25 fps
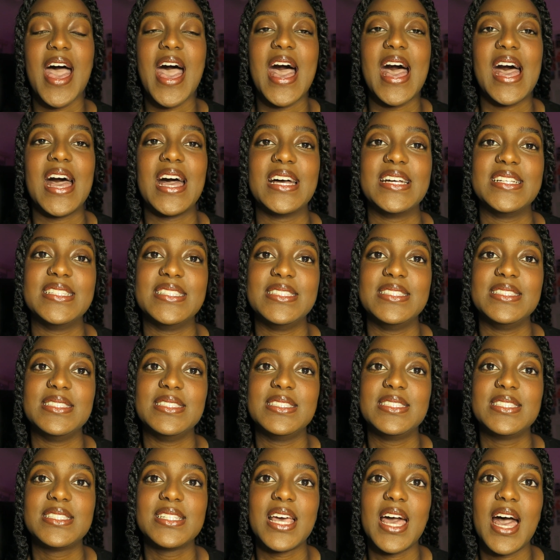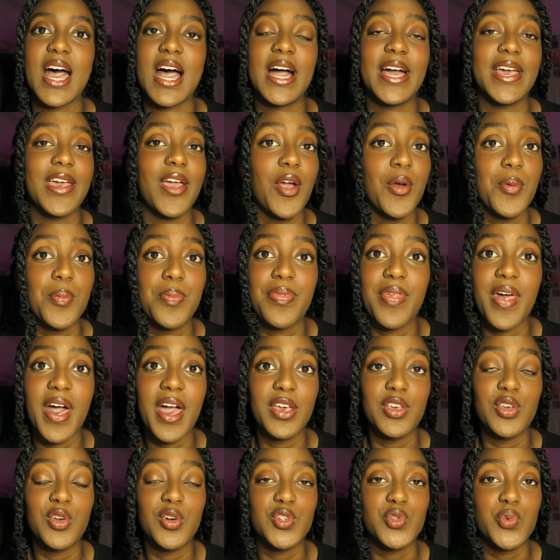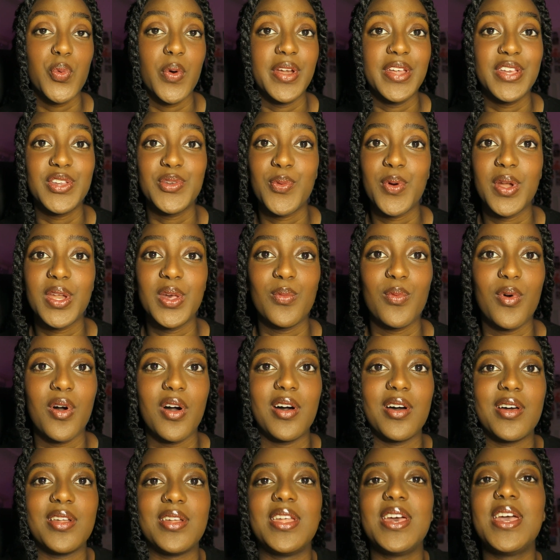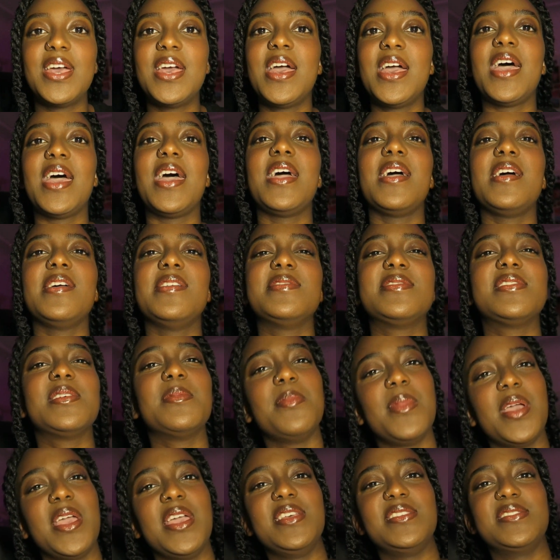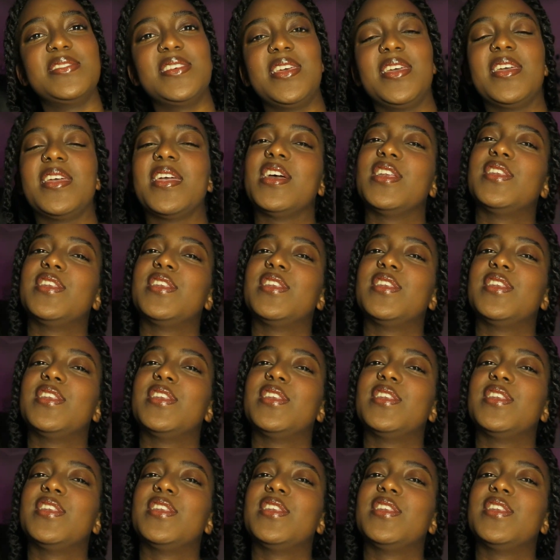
and I hope that your 2021 is amazing.